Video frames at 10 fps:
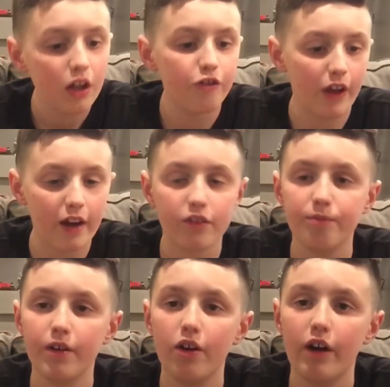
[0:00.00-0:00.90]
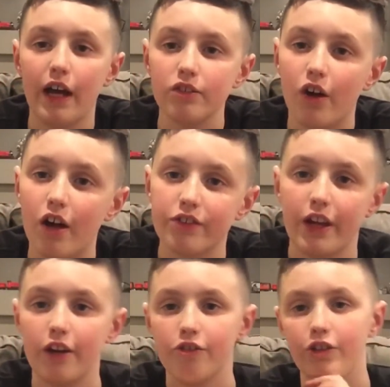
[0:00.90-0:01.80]
Jacksonville at Los
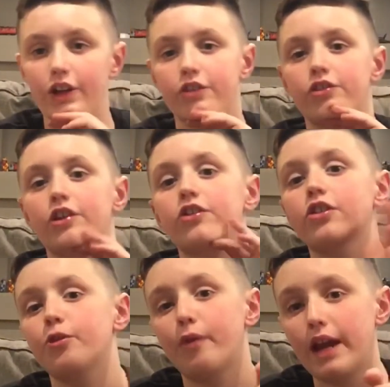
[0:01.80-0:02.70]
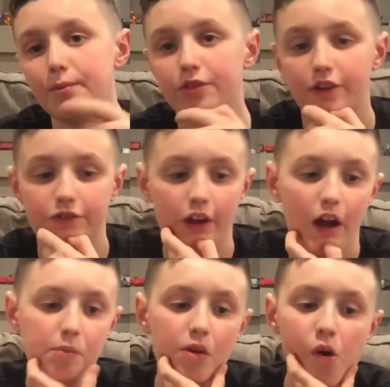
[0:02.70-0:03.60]
Angeles. This is the Rams this
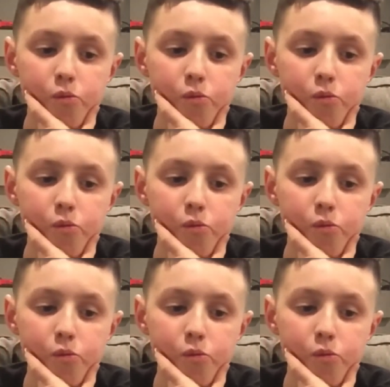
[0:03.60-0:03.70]
time.